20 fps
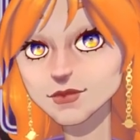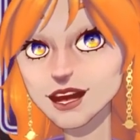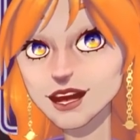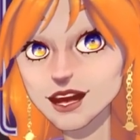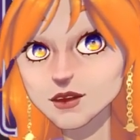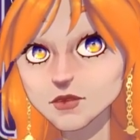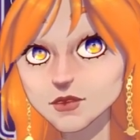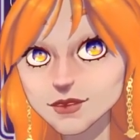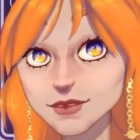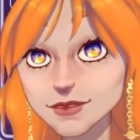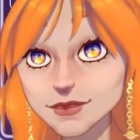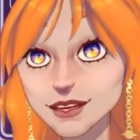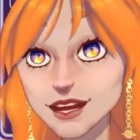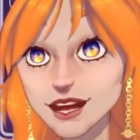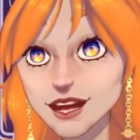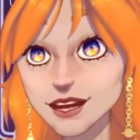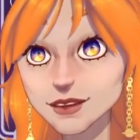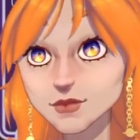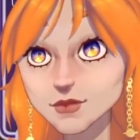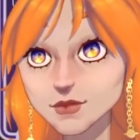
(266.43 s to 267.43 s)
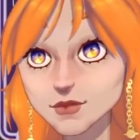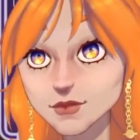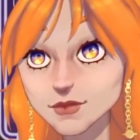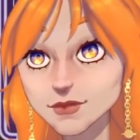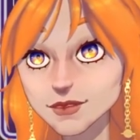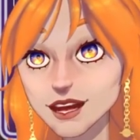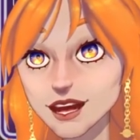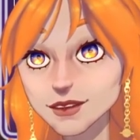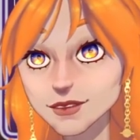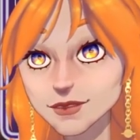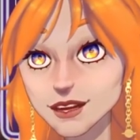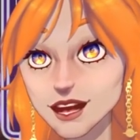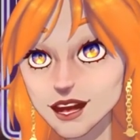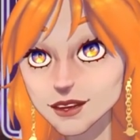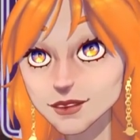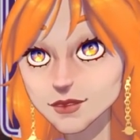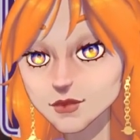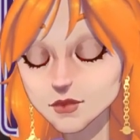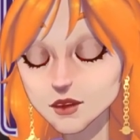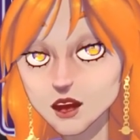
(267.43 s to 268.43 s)
would say I'm a
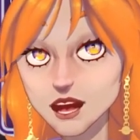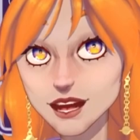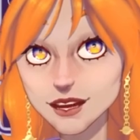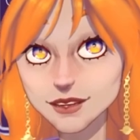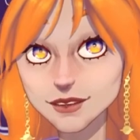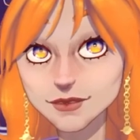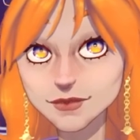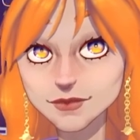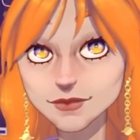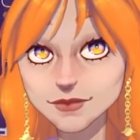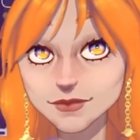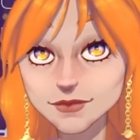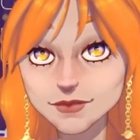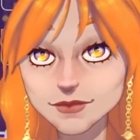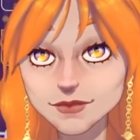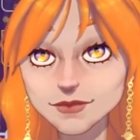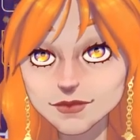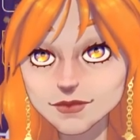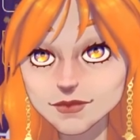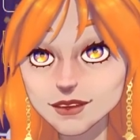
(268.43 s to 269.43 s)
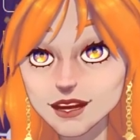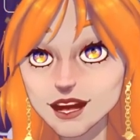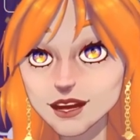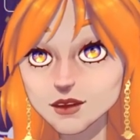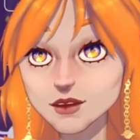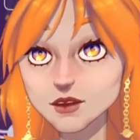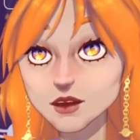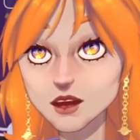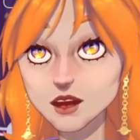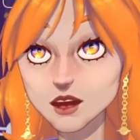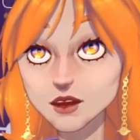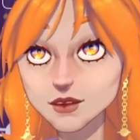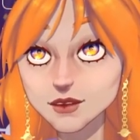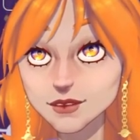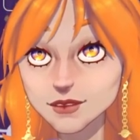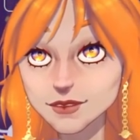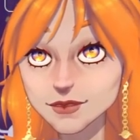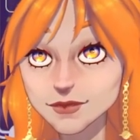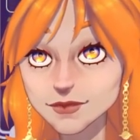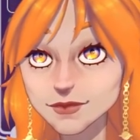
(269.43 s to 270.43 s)
dice dragon. I
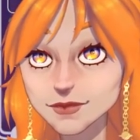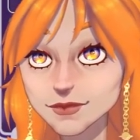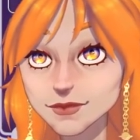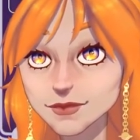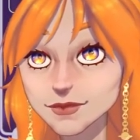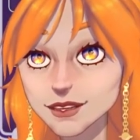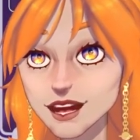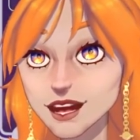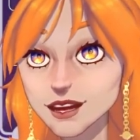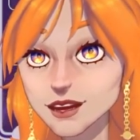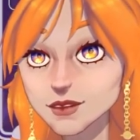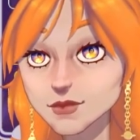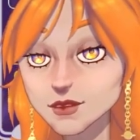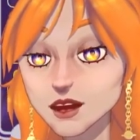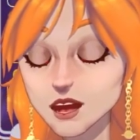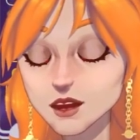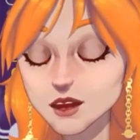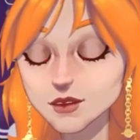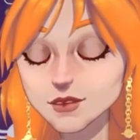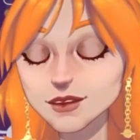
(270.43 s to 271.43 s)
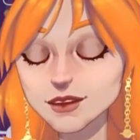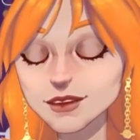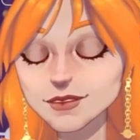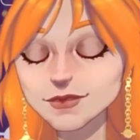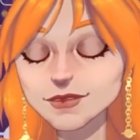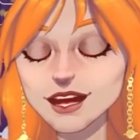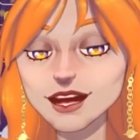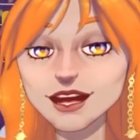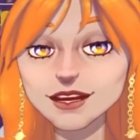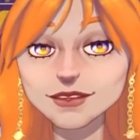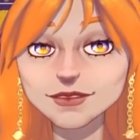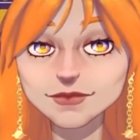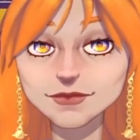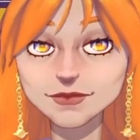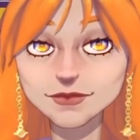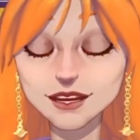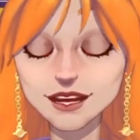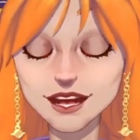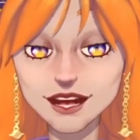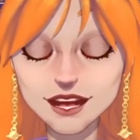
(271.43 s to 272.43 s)
hoard. I love hoarding
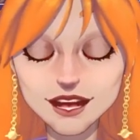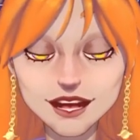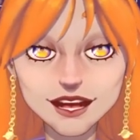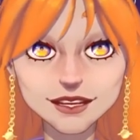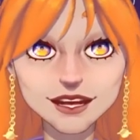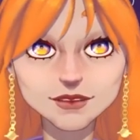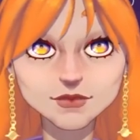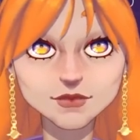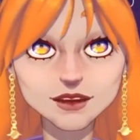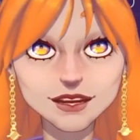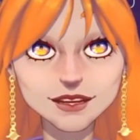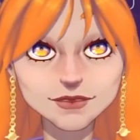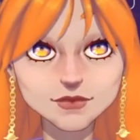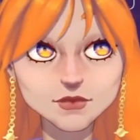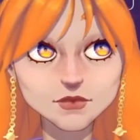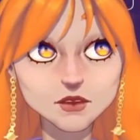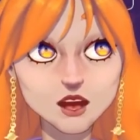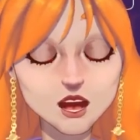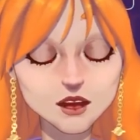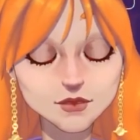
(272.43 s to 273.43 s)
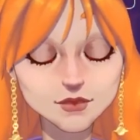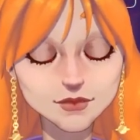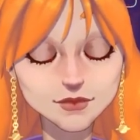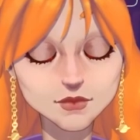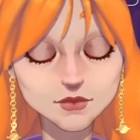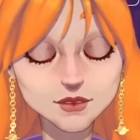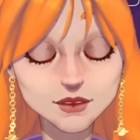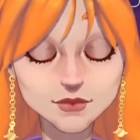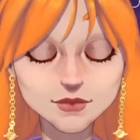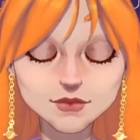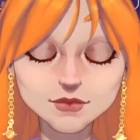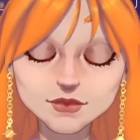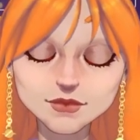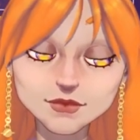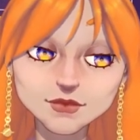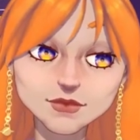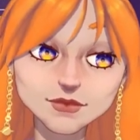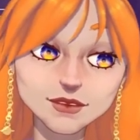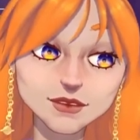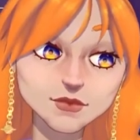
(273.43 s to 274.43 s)
dice. And I might post pictures
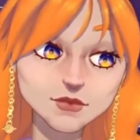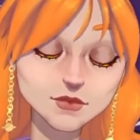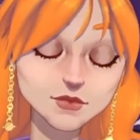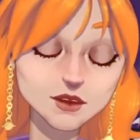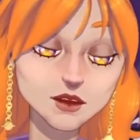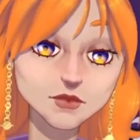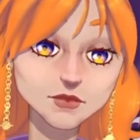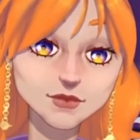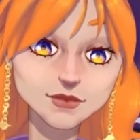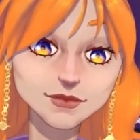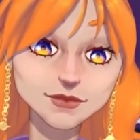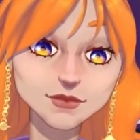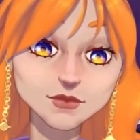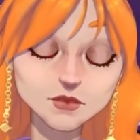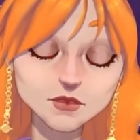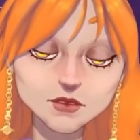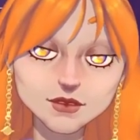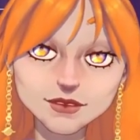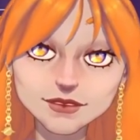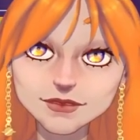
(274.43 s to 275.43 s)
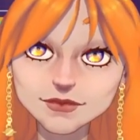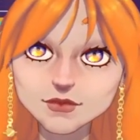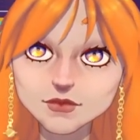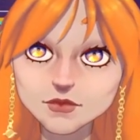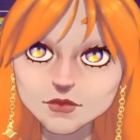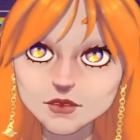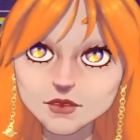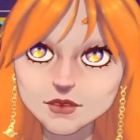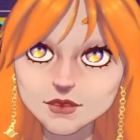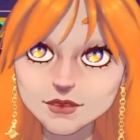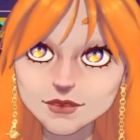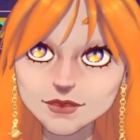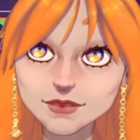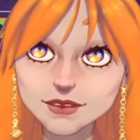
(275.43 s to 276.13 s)
of them on Discord